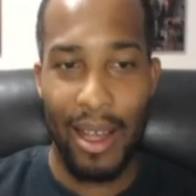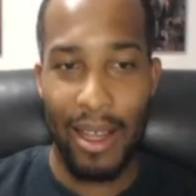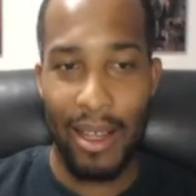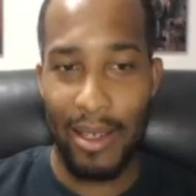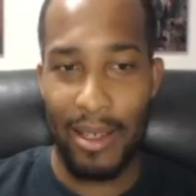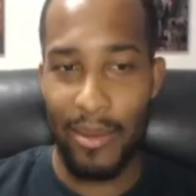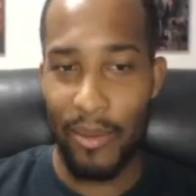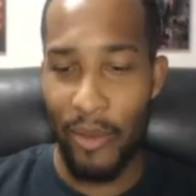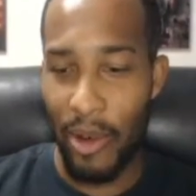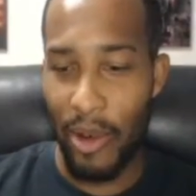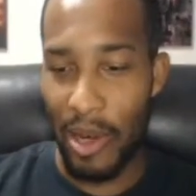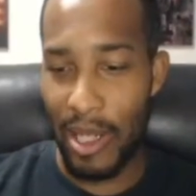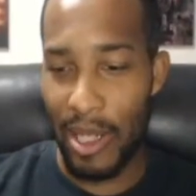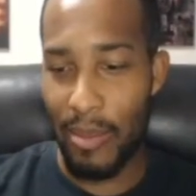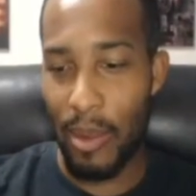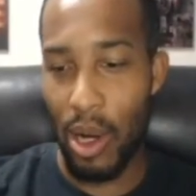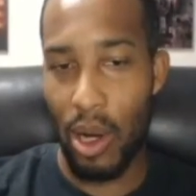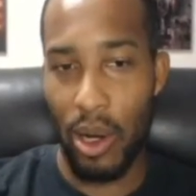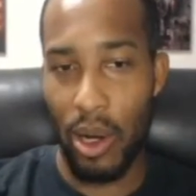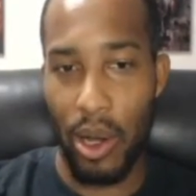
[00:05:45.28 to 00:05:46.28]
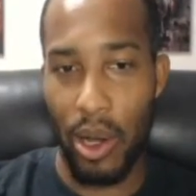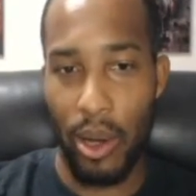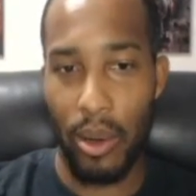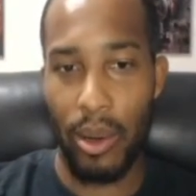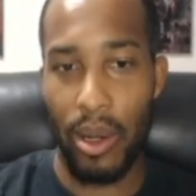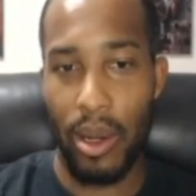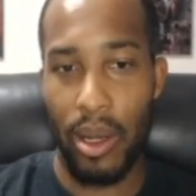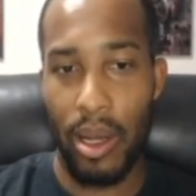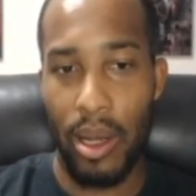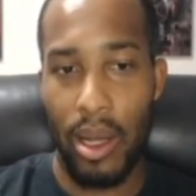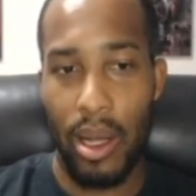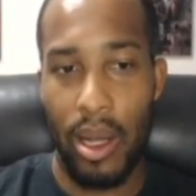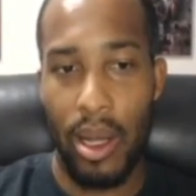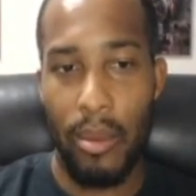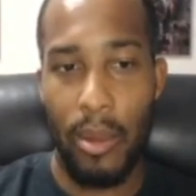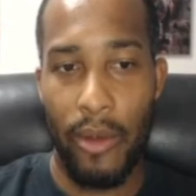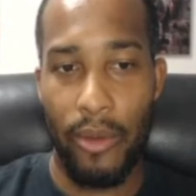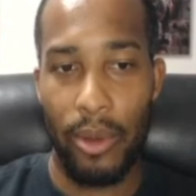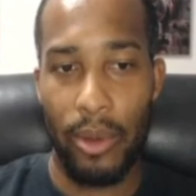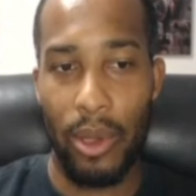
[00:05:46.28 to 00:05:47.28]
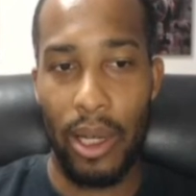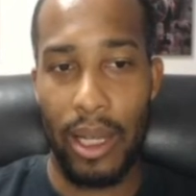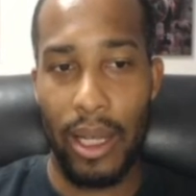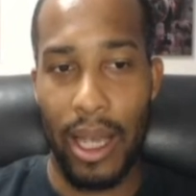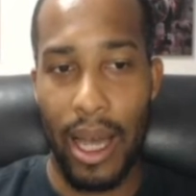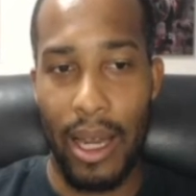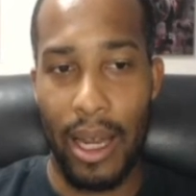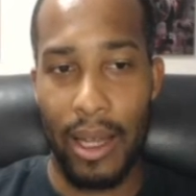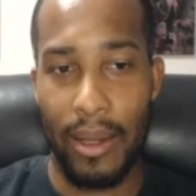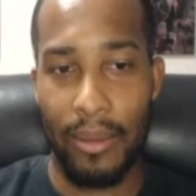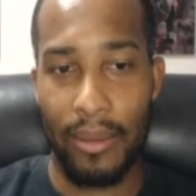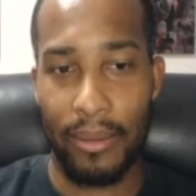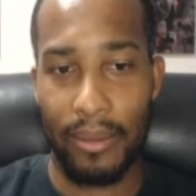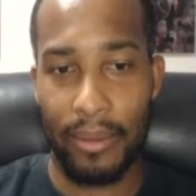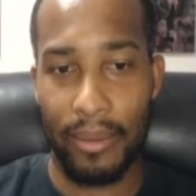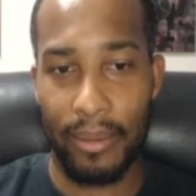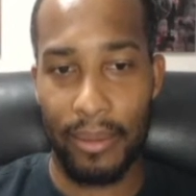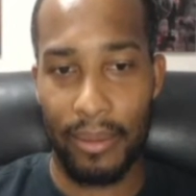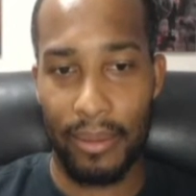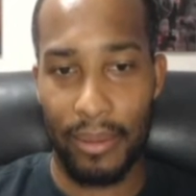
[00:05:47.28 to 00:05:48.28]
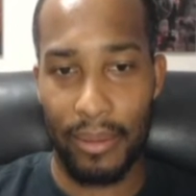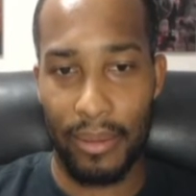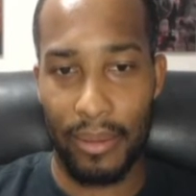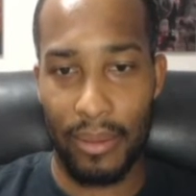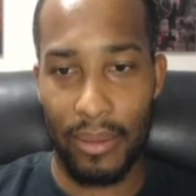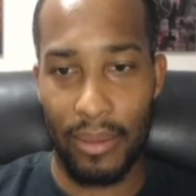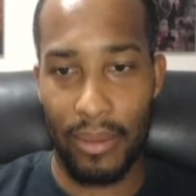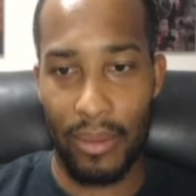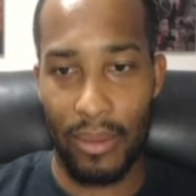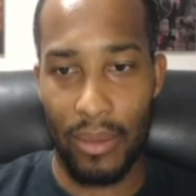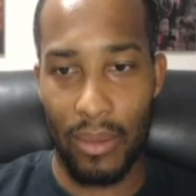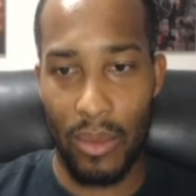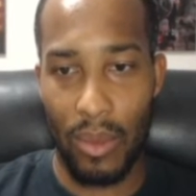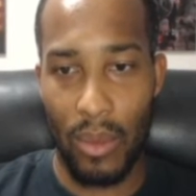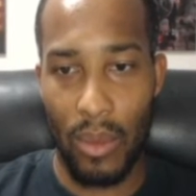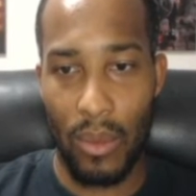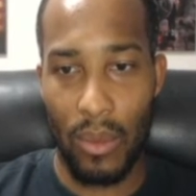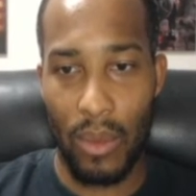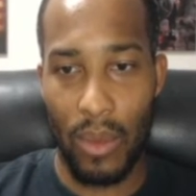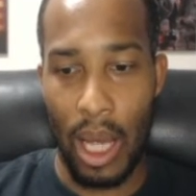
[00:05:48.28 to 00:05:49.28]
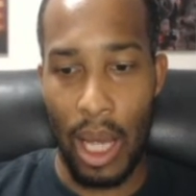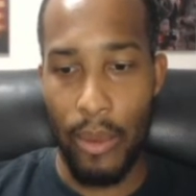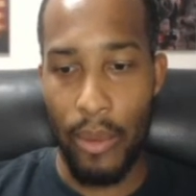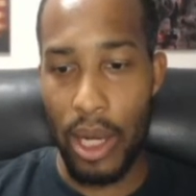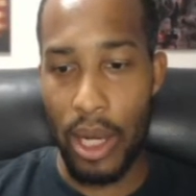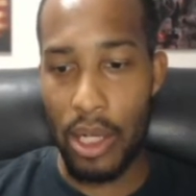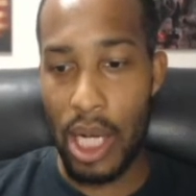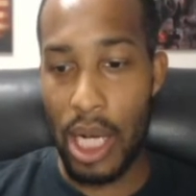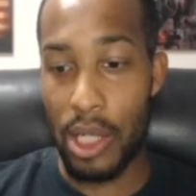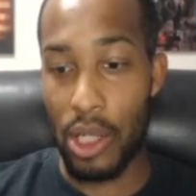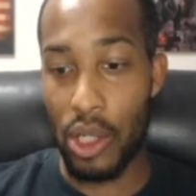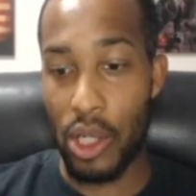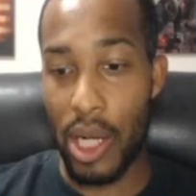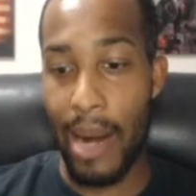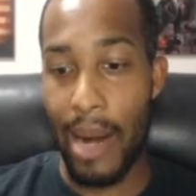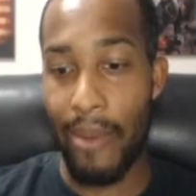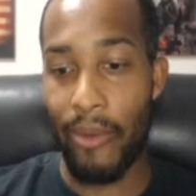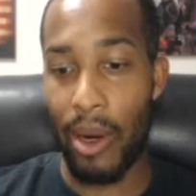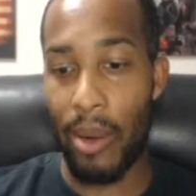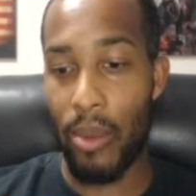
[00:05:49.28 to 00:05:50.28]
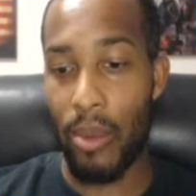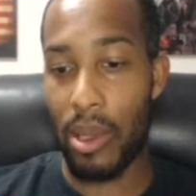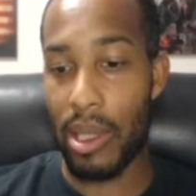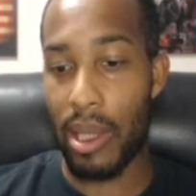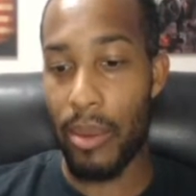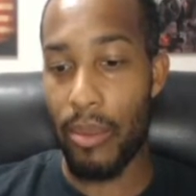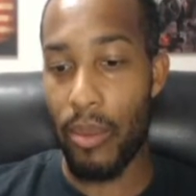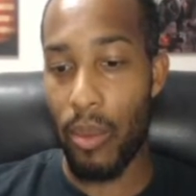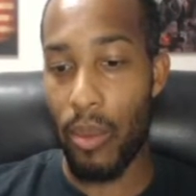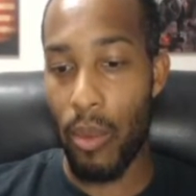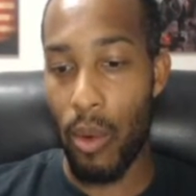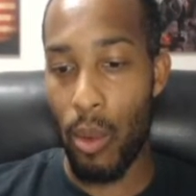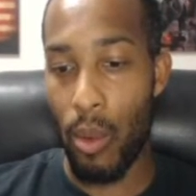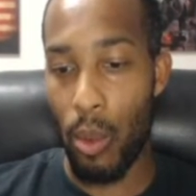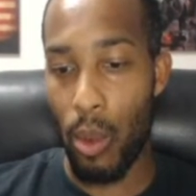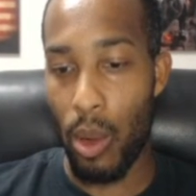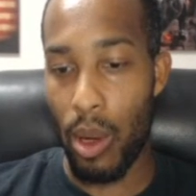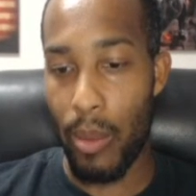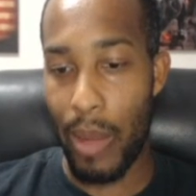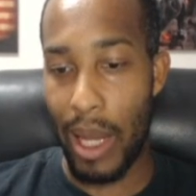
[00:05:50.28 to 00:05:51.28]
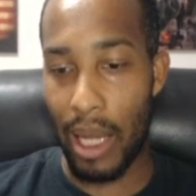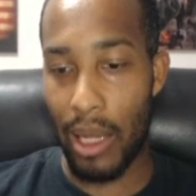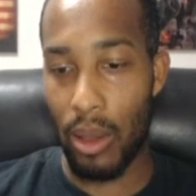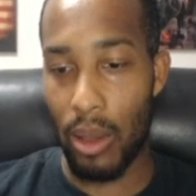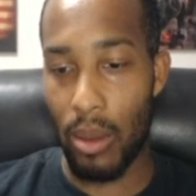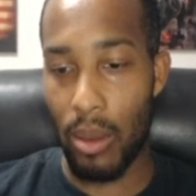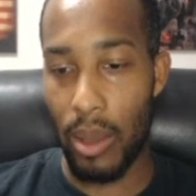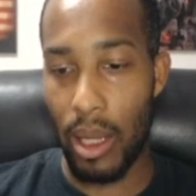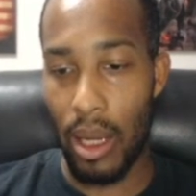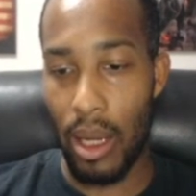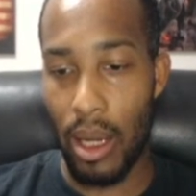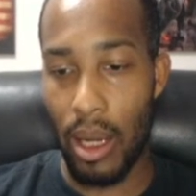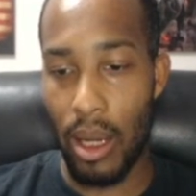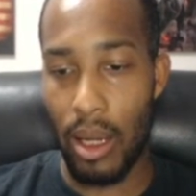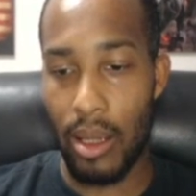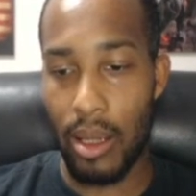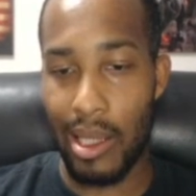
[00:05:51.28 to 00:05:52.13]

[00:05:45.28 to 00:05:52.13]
It's very small code. But if you look at it, and we can change the time frame, which I'm, we can make it a little bit uh,